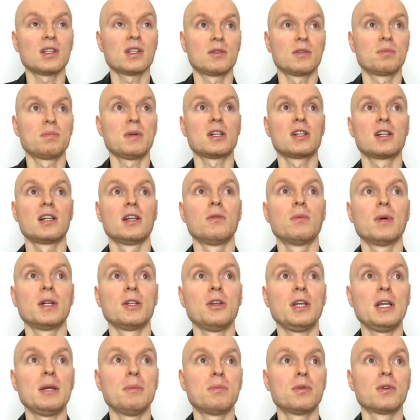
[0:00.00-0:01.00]
especially when
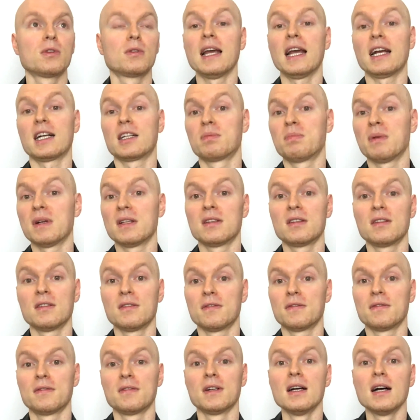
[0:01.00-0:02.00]
you import
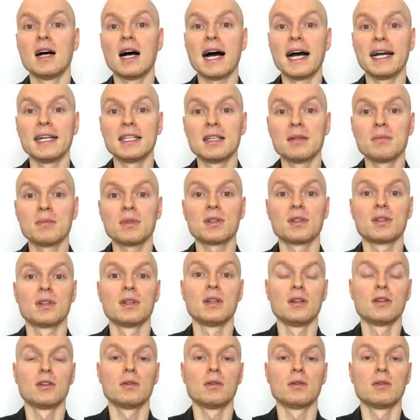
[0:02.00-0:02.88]
expensive items,